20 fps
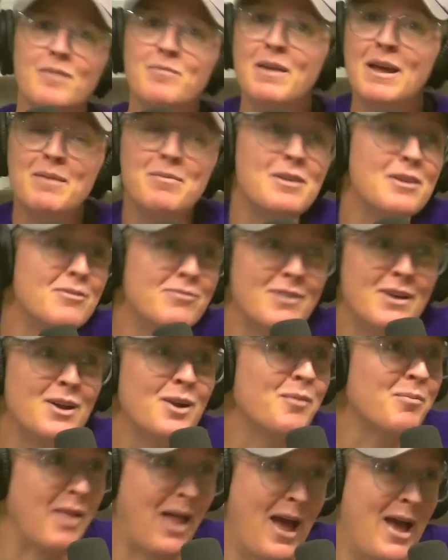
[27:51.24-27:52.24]
maybe a
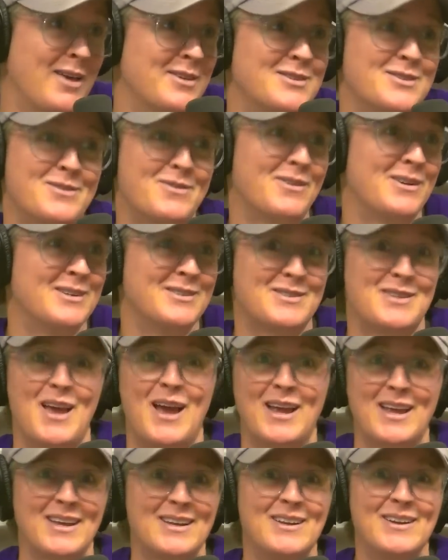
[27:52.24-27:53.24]
finger blast for a
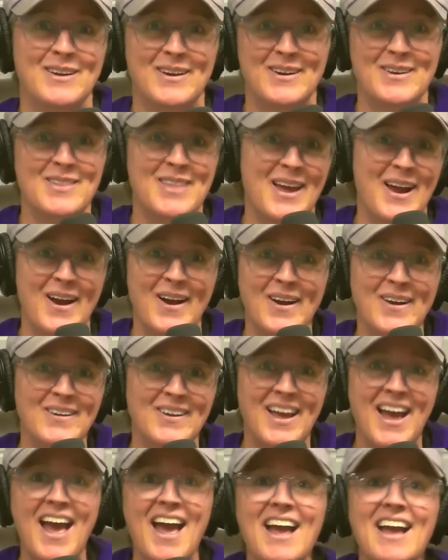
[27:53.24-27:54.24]
second here or there
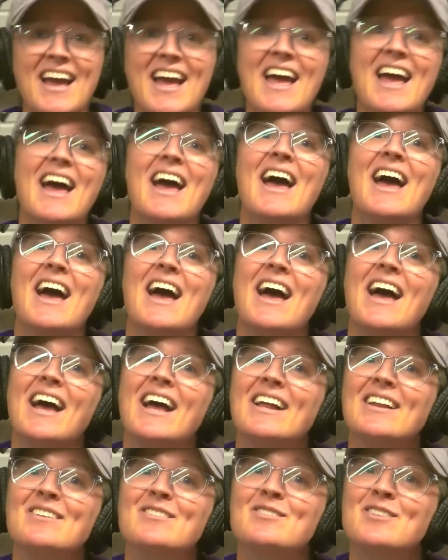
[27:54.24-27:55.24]
okay
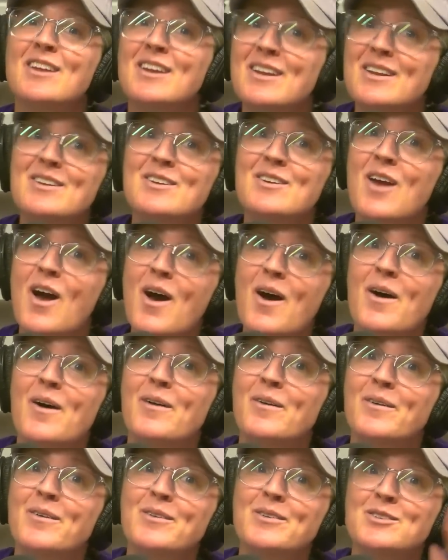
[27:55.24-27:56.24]
didn't
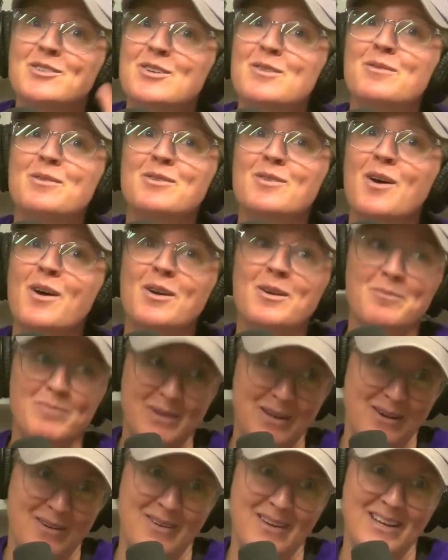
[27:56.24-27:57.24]
know she was on her
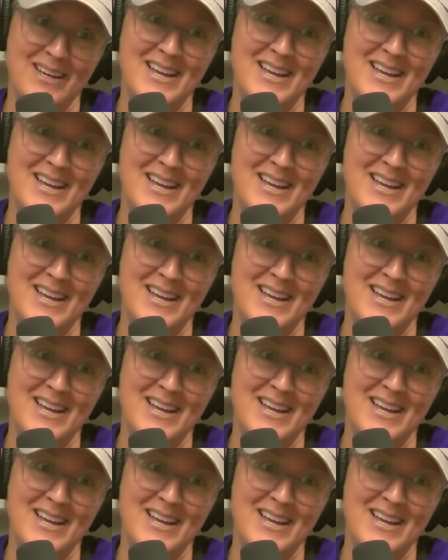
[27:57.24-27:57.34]
period